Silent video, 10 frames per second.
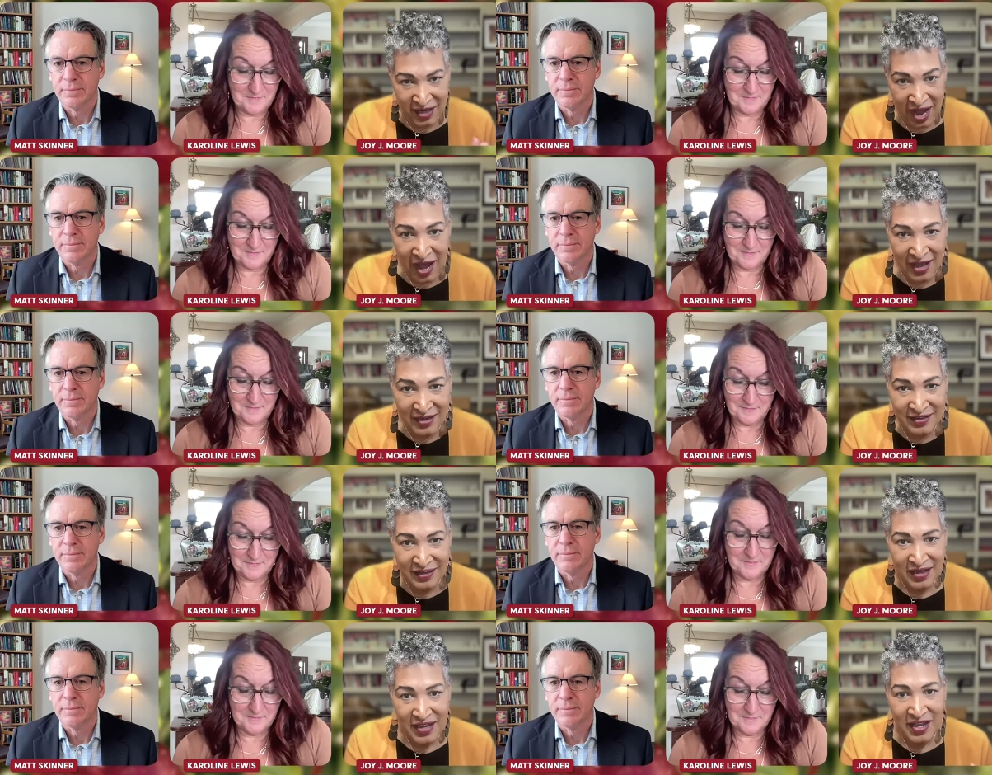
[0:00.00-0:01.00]
Speaker 1: God,
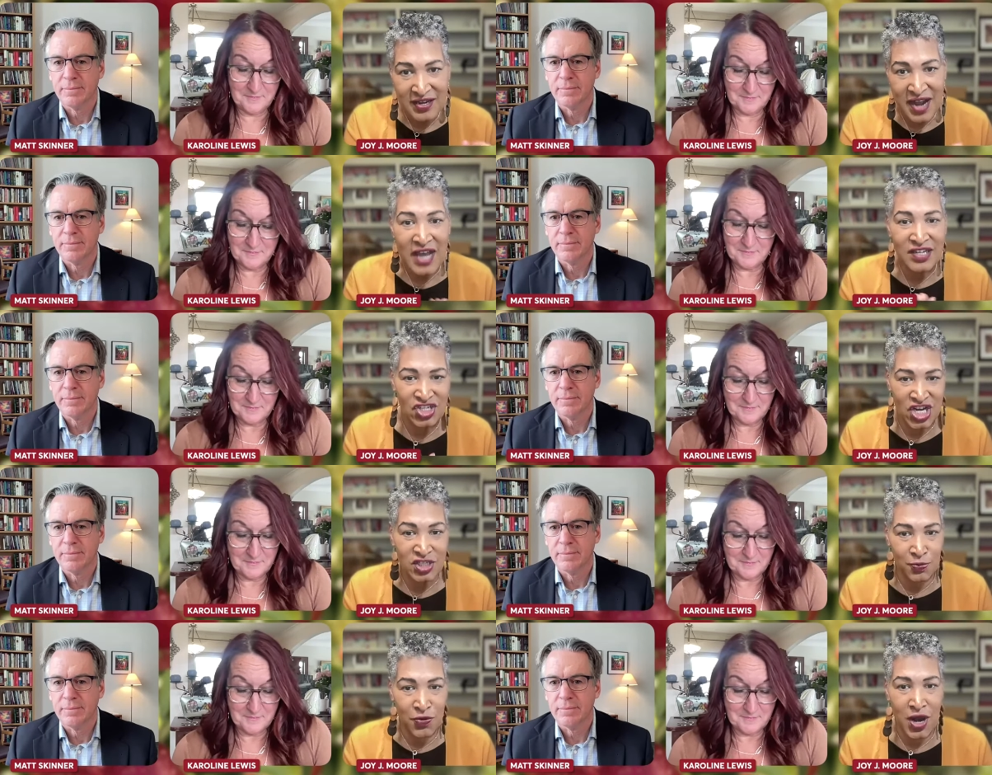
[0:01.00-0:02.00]
not
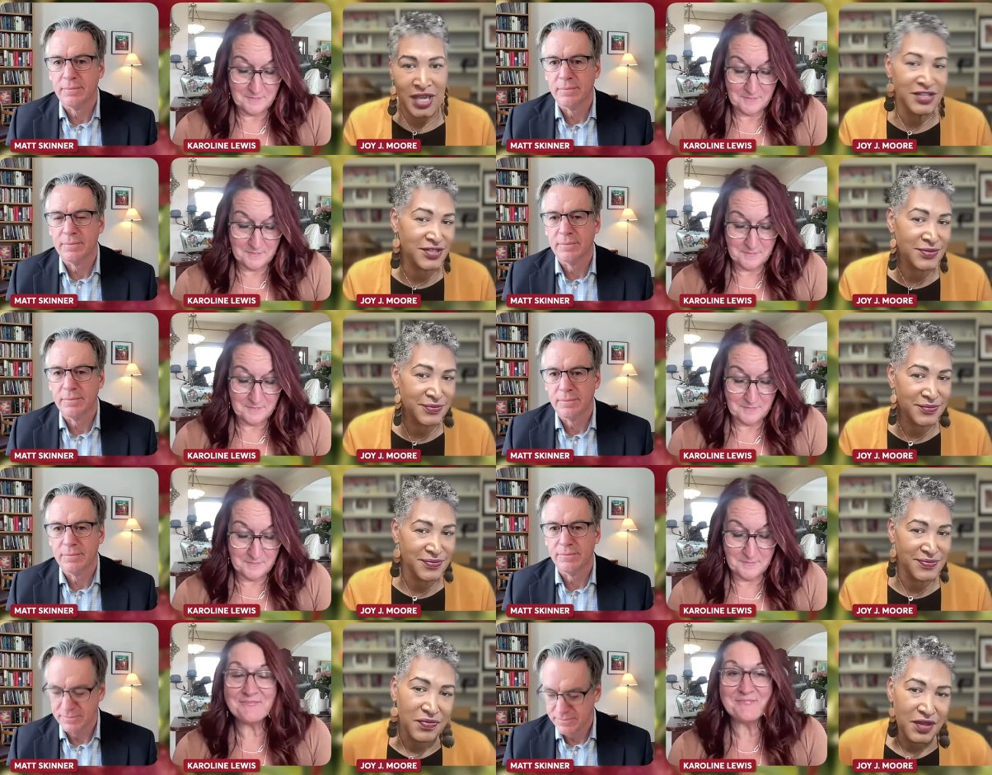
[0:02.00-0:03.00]
just praise.
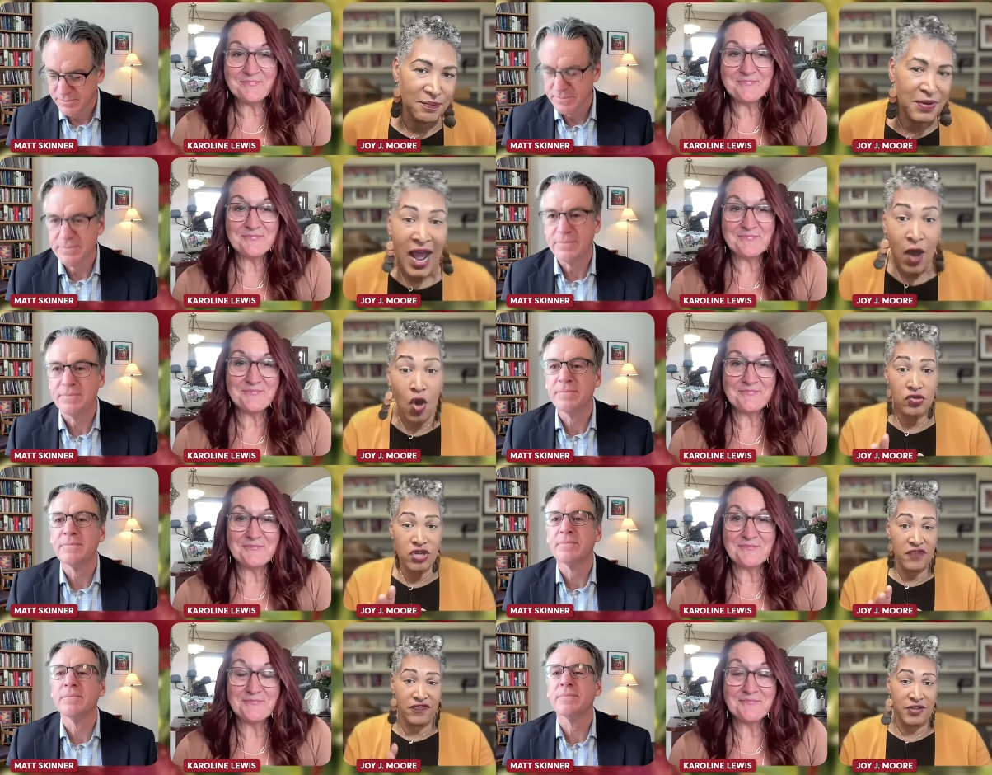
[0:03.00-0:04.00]
But I'll hold
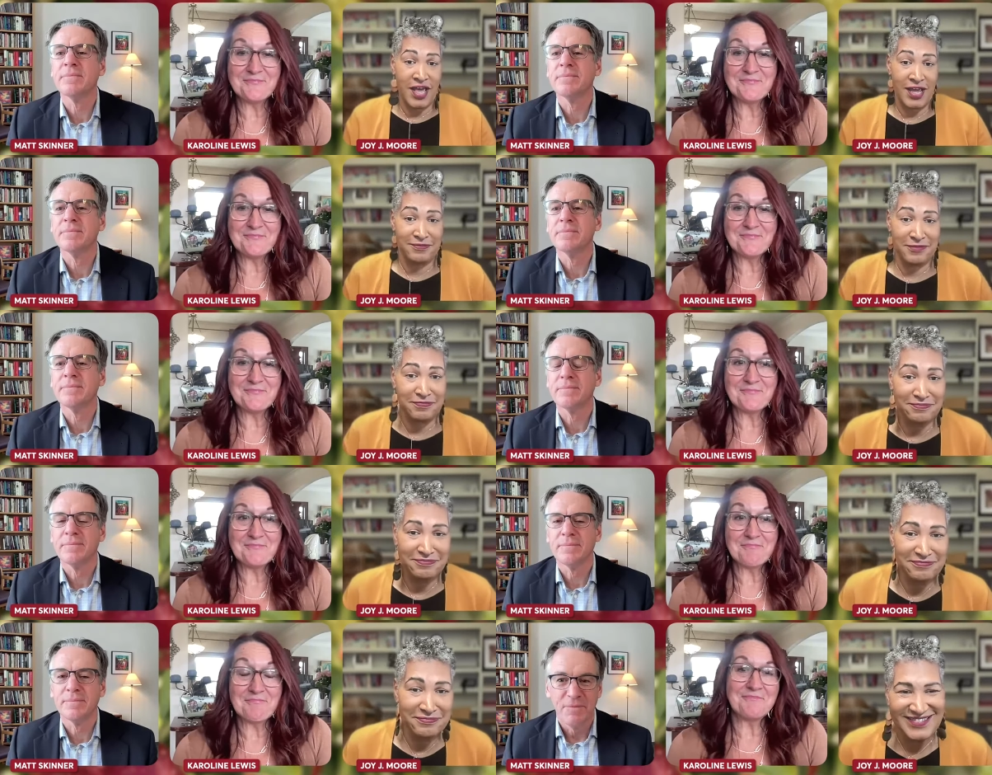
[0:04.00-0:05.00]
off on that.
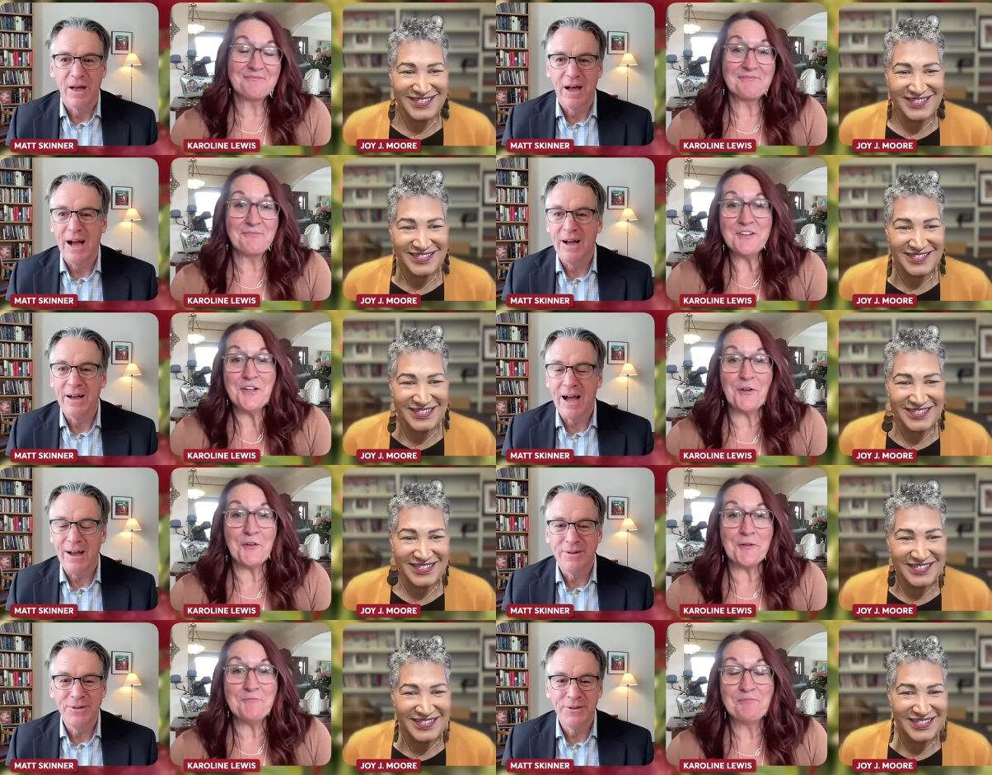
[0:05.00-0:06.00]
We can go
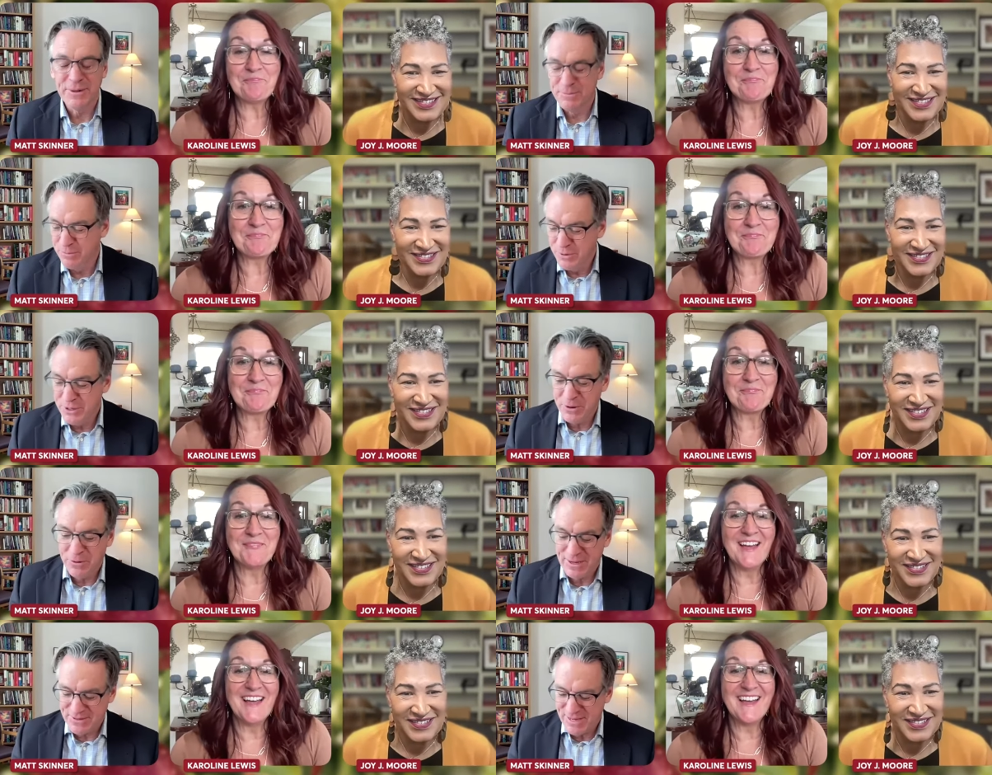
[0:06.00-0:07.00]
there.
Speaker 2: We can, we can
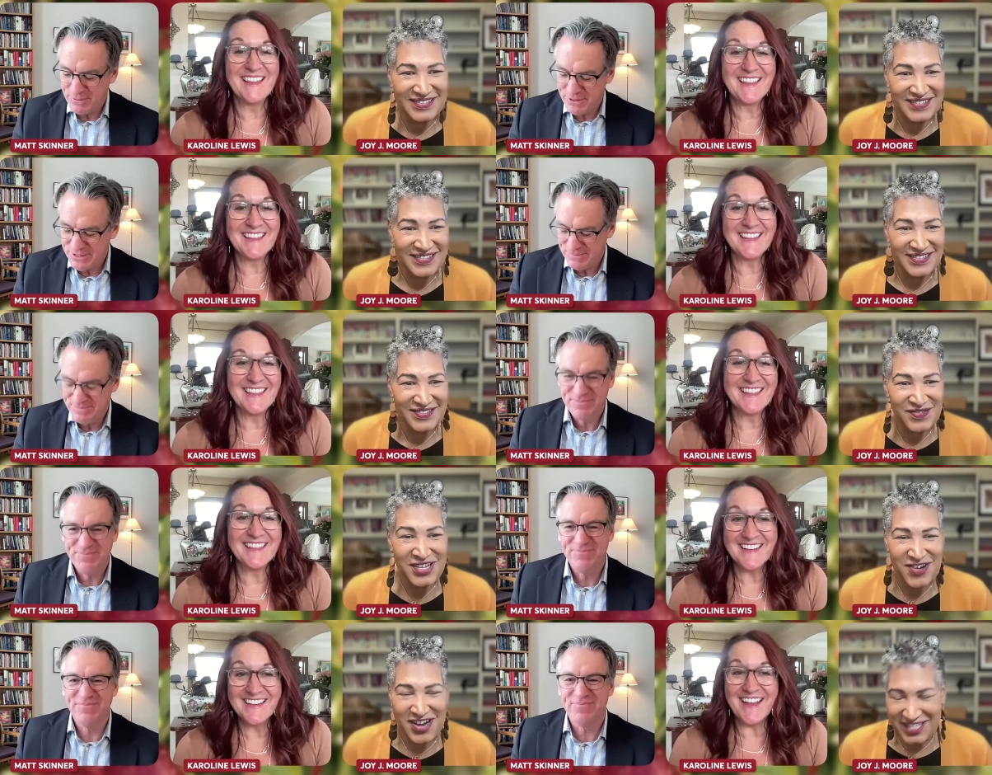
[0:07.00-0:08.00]
cross that bridge.
Speaker 1: We can
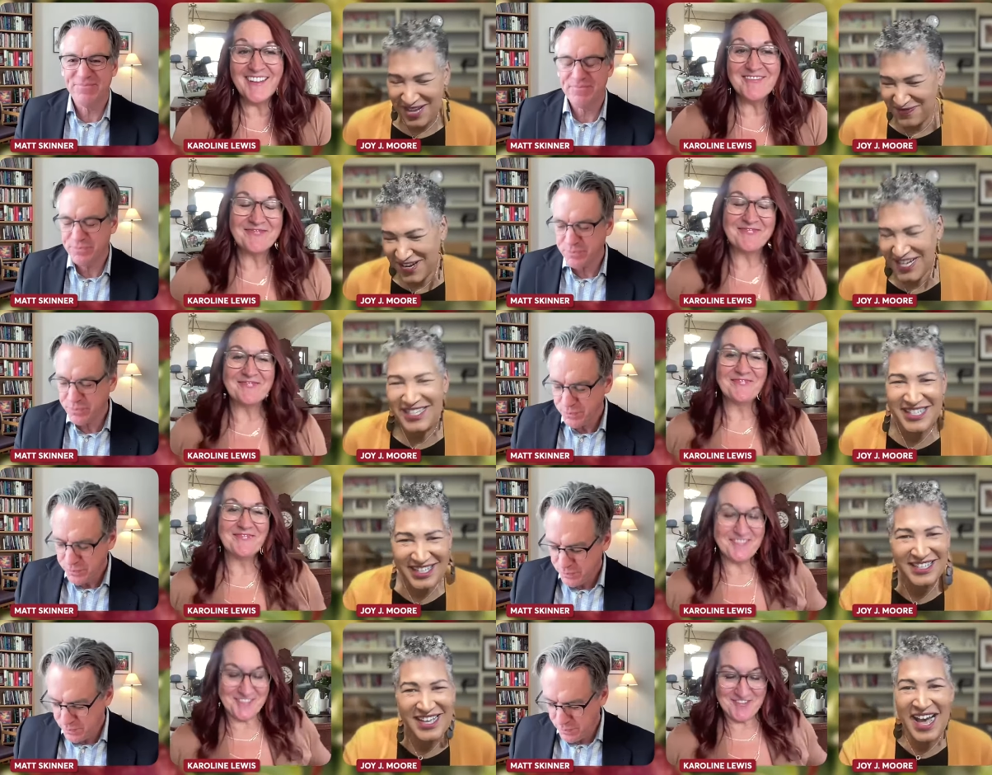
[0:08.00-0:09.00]
cross that bridge.
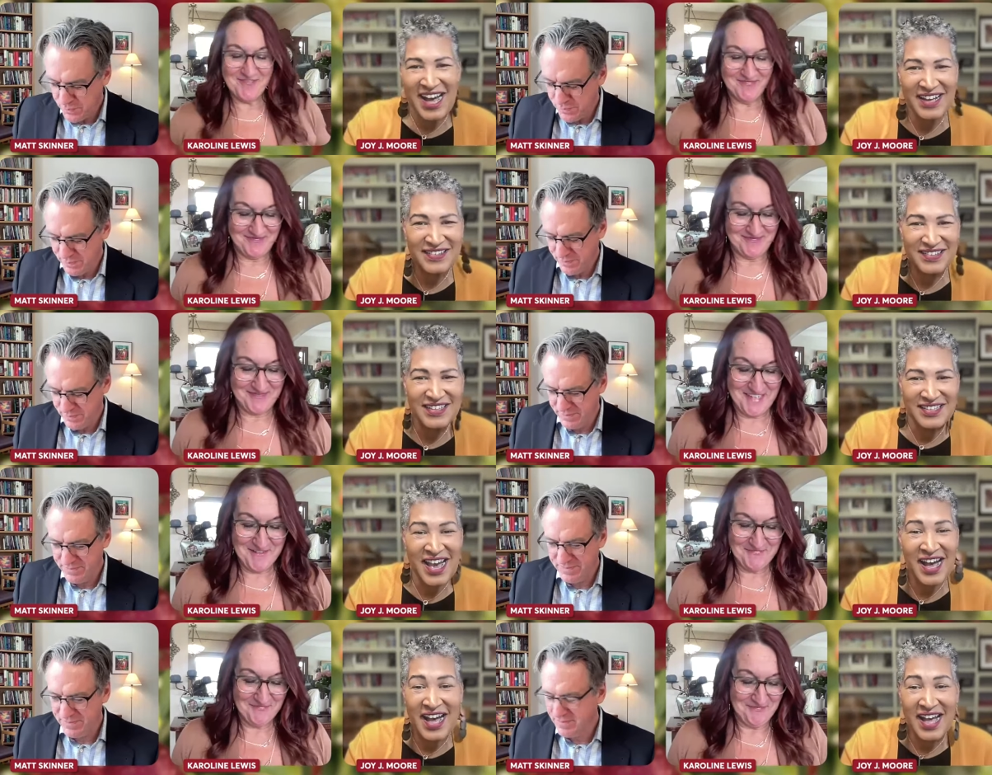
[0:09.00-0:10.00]
Sure. Yeah. Yeah.
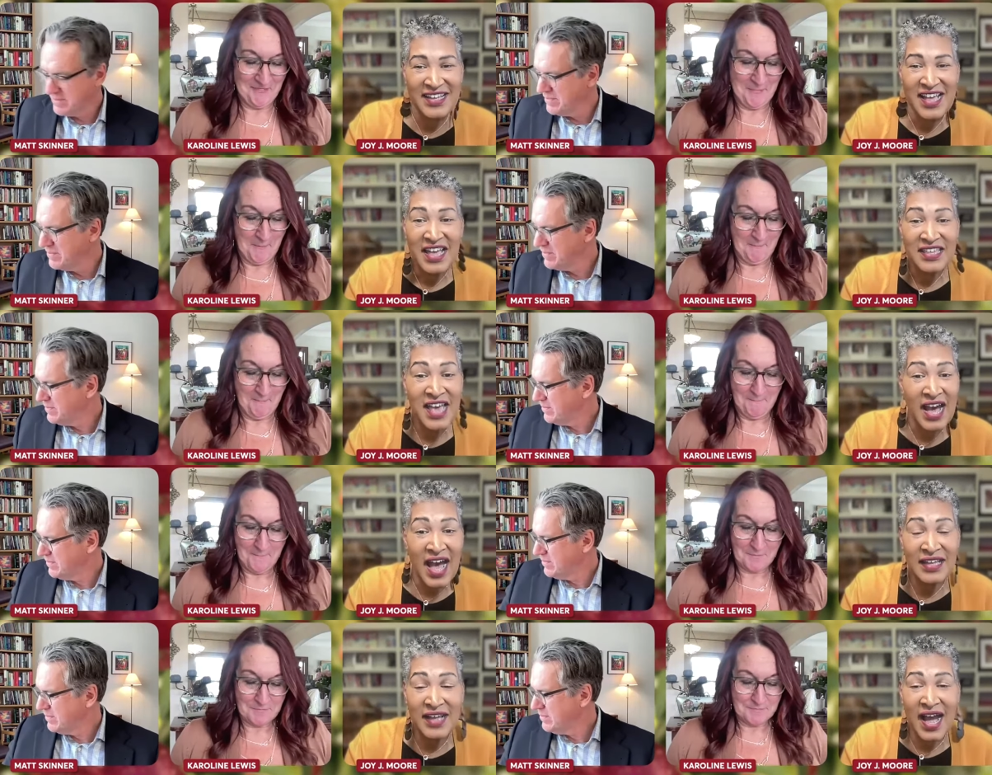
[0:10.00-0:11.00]
Yeah. Yeah.
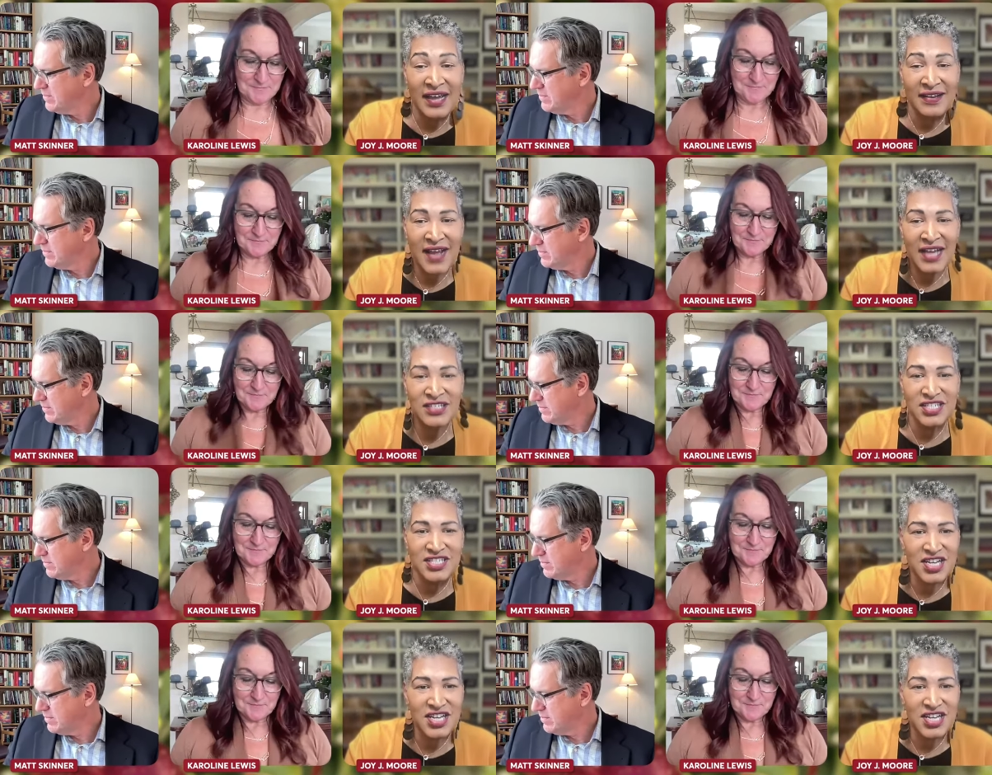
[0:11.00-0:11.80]
I, I, I just,